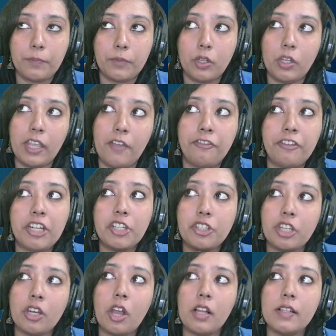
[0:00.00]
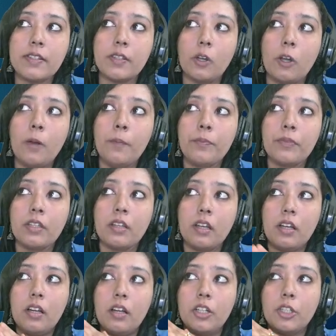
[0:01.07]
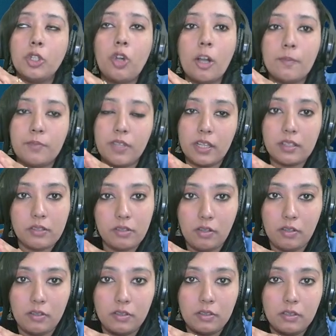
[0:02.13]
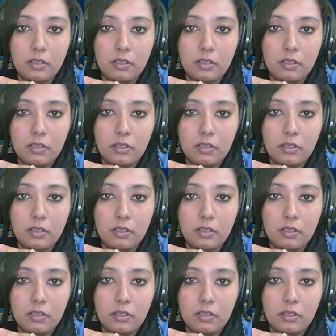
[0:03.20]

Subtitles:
Okay, friction also two objects, no?